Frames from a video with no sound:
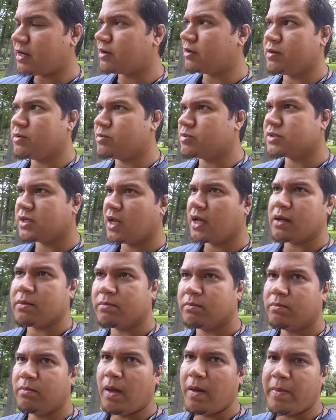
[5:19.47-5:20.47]
It was like
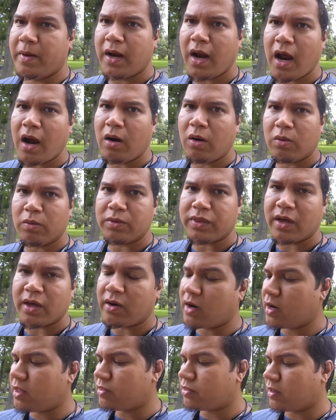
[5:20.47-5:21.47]
maybe an hour without
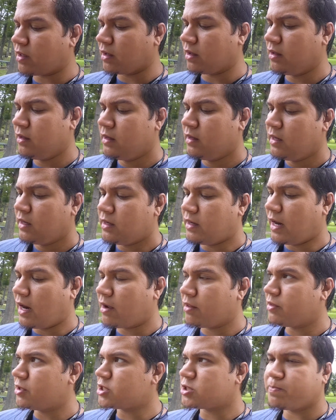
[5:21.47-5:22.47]
anything. Now
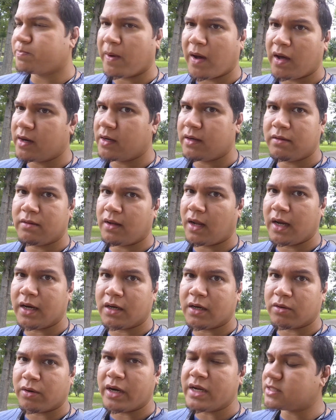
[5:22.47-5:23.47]
they're spawning like
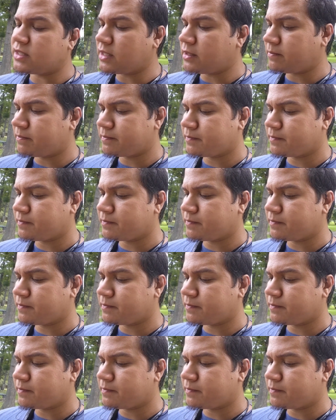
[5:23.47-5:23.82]
crazy.